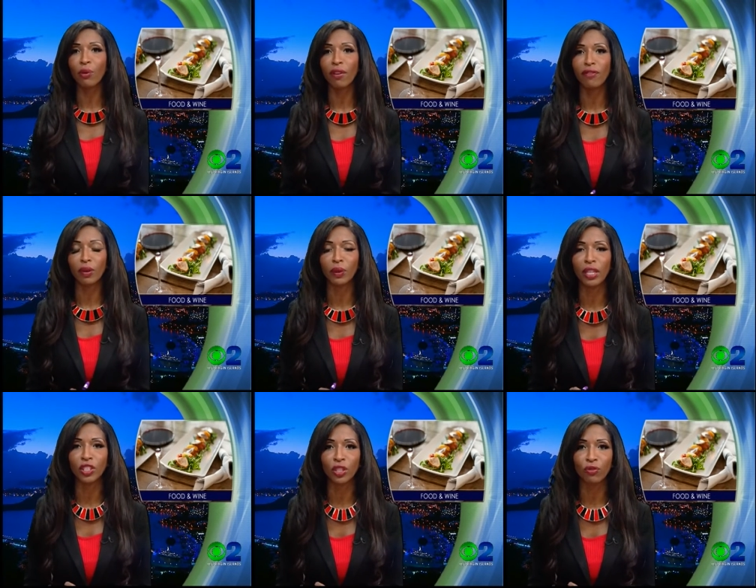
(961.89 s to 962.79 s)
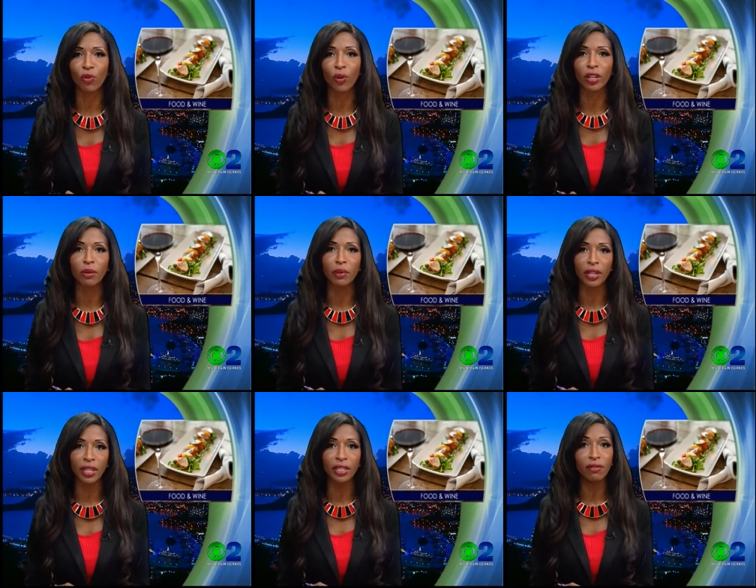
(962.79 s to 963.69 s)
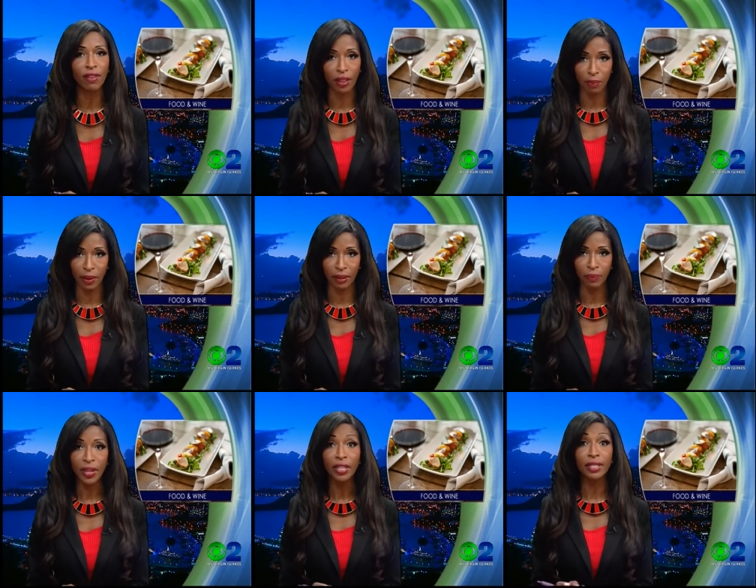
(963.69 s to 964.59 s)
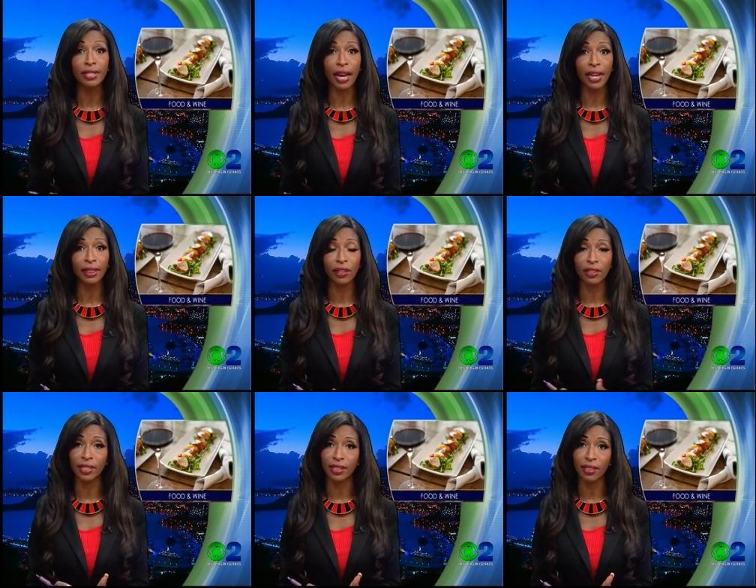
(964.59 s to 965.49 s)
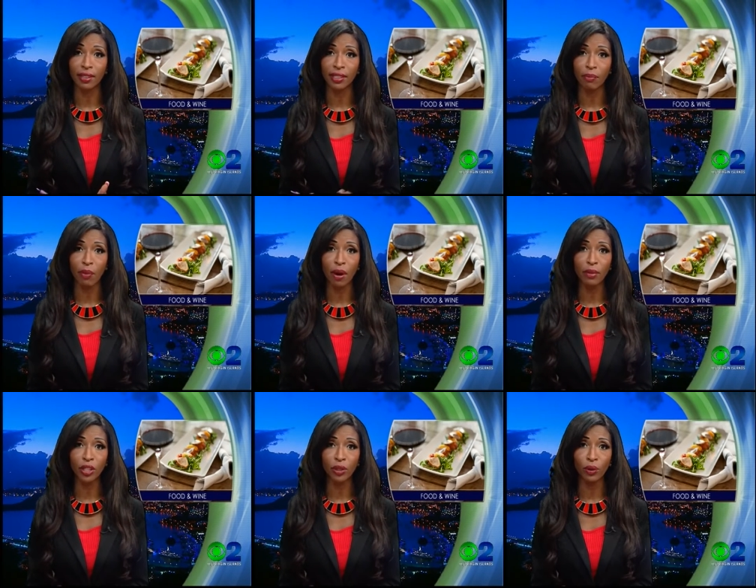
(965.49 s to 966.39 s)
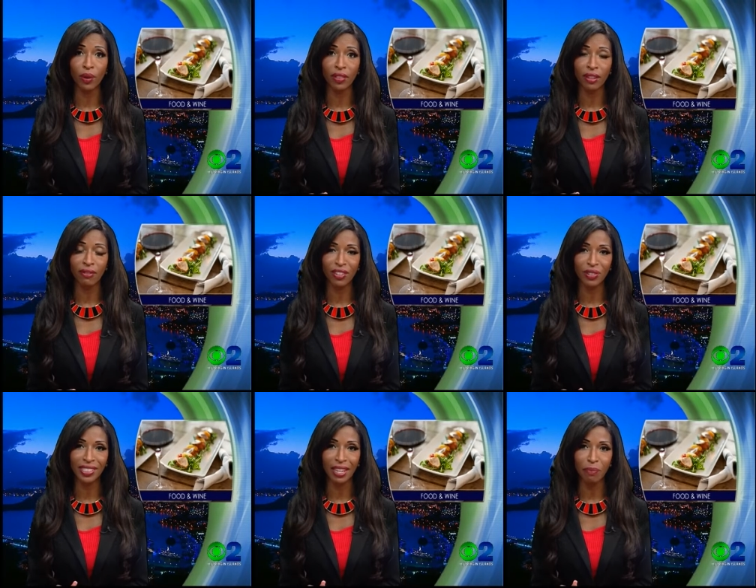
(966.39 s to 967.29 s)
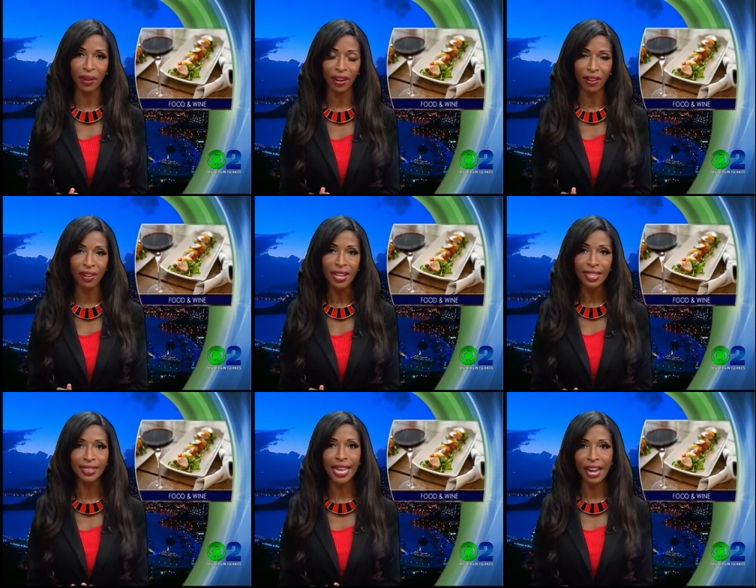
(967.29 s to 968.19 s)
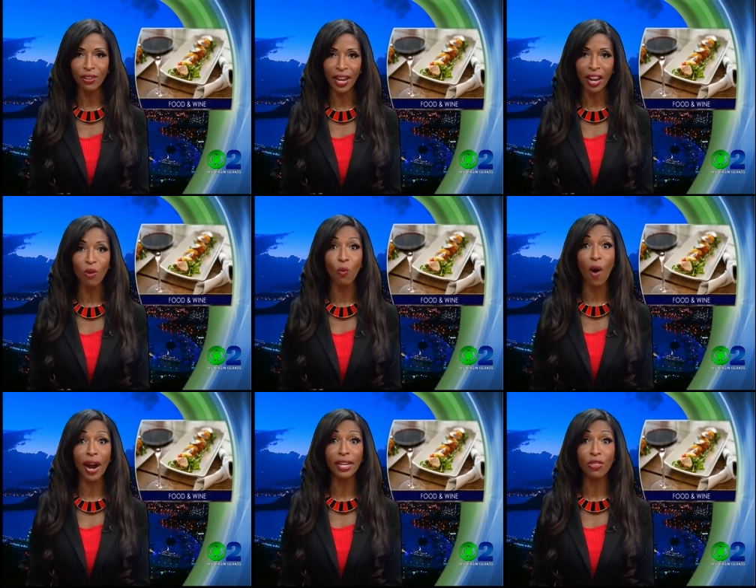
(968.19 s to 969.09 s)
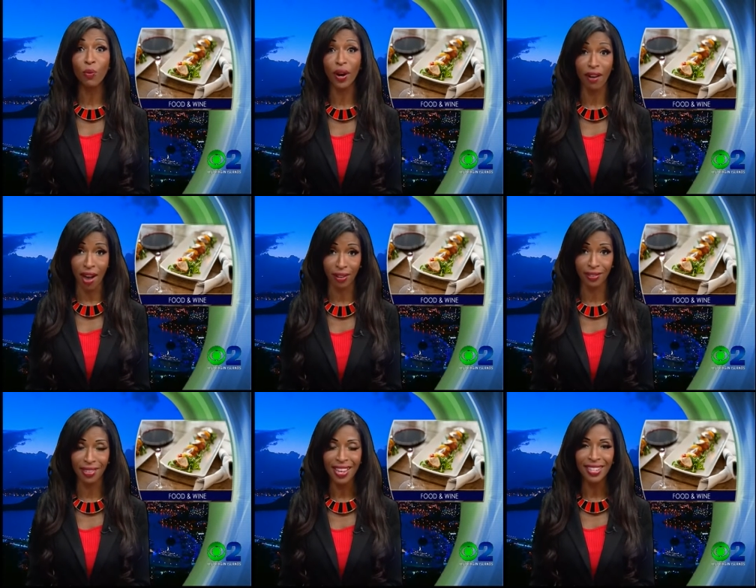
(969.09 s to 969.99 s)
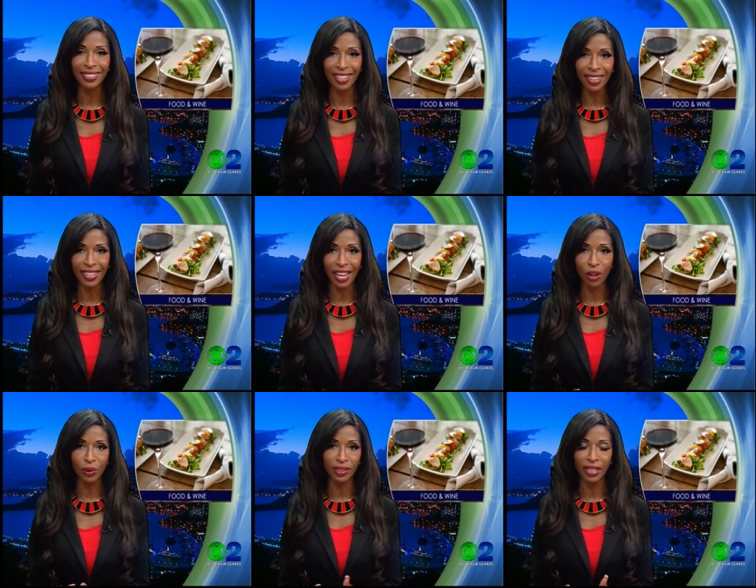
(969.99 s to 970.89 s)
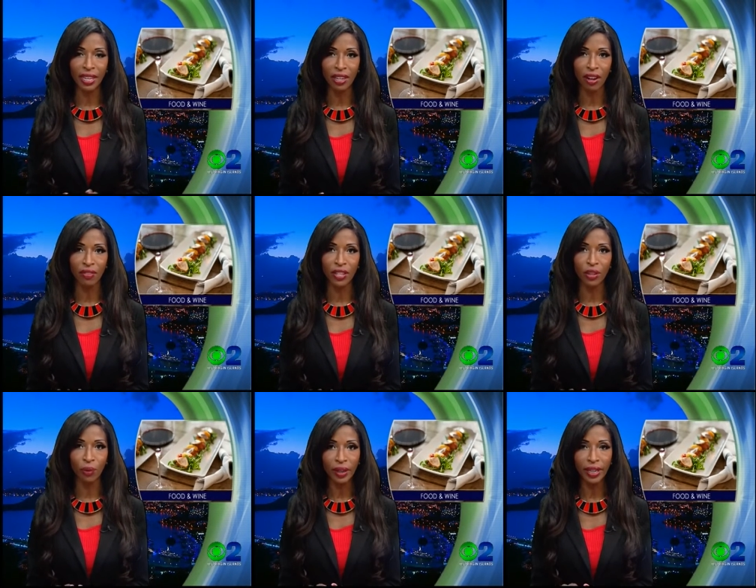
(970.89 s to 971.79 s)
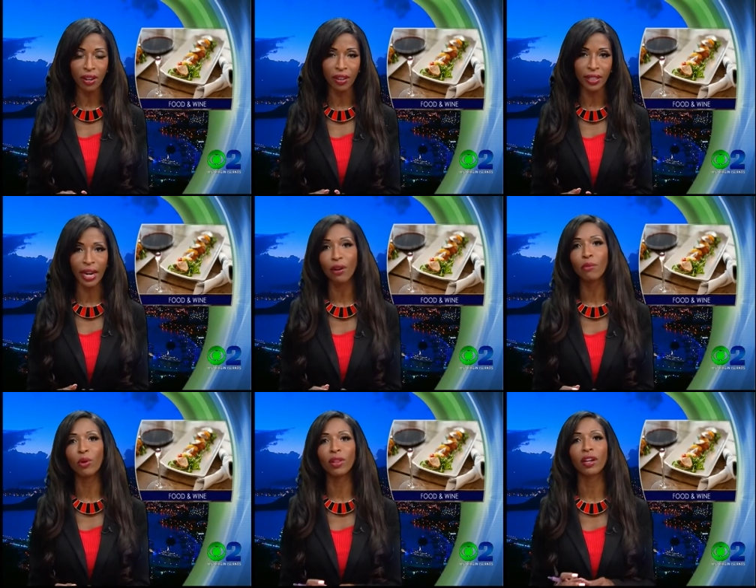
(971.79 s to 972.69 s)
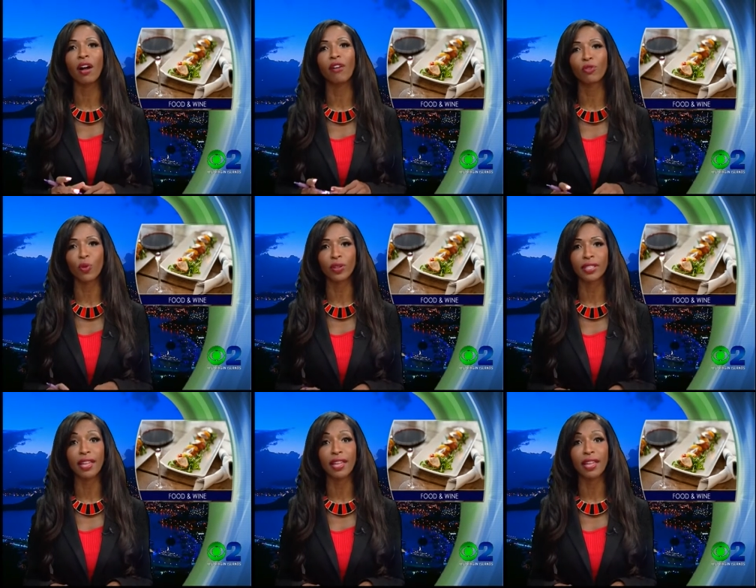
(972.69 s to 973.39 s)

Croix Foundation for Community Development. Tonight, there is a sunset barbecue on the Frederiksted Pier. Saturday, wine in the warehouse. Sunday, cuisine on the green on Carambola Golf Course.